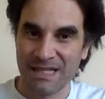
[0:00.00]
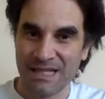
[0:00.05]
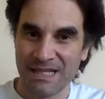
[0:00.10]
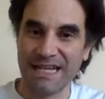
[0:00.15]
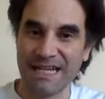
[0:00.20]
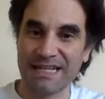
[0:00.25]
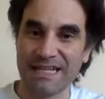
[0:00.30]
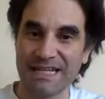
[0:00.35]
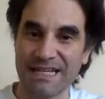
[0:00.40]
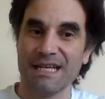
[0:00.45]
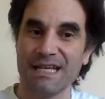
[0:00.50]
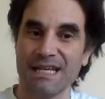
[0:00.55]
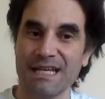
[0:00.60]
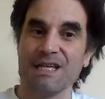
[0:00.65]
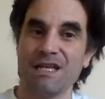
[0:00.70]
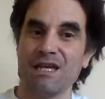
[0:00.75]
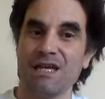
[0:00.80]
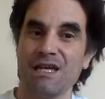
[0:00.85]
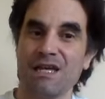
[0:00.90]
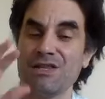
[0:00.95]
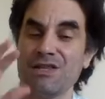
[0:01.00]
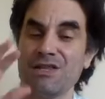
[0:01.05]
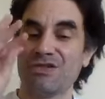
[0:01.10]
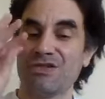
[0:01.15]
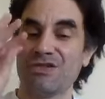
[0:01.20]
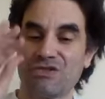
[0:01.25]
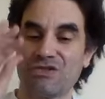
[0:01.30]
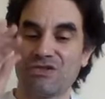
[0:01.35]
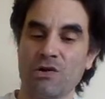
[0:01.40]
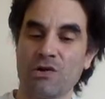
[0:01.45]
Like, the
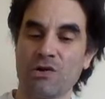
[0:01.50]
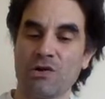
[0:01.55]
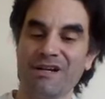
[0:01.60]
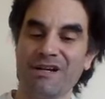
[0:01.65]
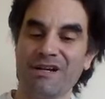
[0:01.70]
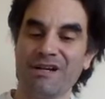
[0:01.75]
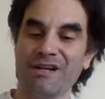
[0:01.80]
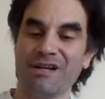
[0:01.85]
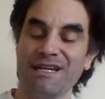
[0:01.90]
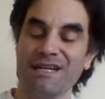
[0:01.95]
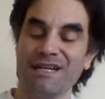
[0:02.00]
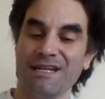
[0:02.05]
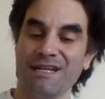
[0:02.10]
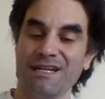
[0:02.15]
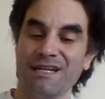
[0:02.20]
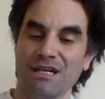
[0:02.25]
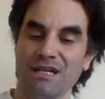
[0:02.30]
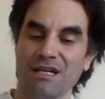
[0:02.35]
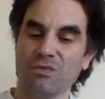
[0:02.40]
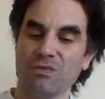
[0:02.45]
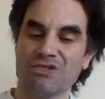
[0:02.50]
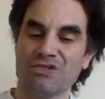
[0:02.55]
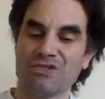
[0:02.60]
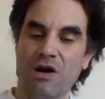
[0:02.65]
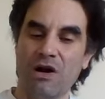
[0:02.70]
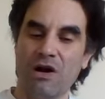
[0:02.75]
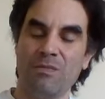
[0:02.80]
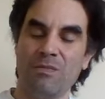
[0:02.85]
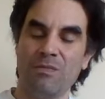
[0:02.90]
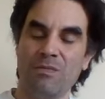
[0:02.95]
story was
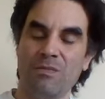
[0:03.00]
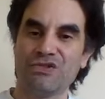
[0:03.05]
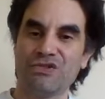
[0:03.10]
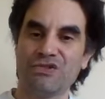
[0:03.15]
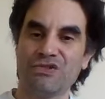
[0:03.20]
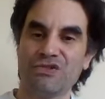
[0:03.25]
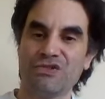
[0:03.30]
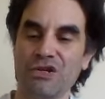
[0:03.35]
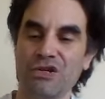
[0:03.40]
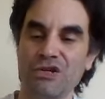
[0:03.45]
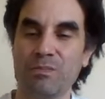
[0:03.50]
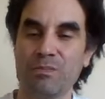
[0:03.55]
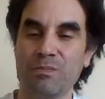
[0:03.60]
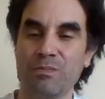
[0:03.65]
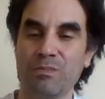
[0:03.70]
almost too